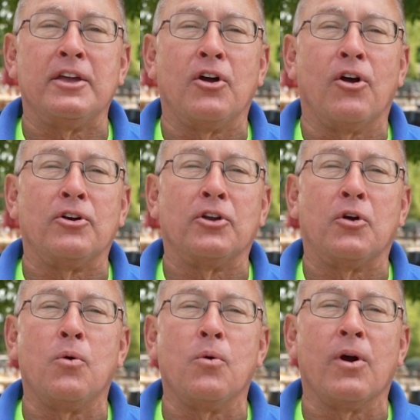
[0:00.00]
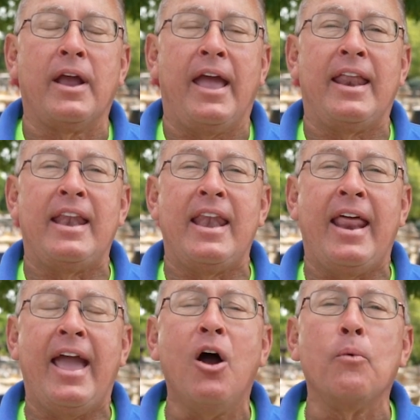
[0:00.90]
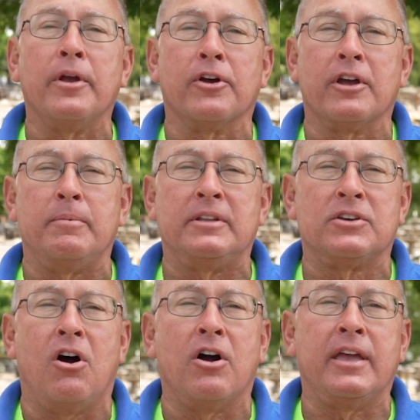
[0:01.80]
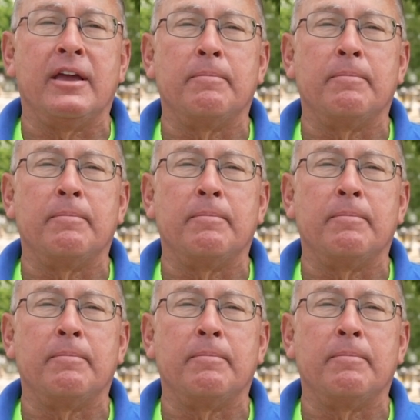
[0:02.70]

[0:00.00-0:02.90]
Garden Decor, and now we are going to be talking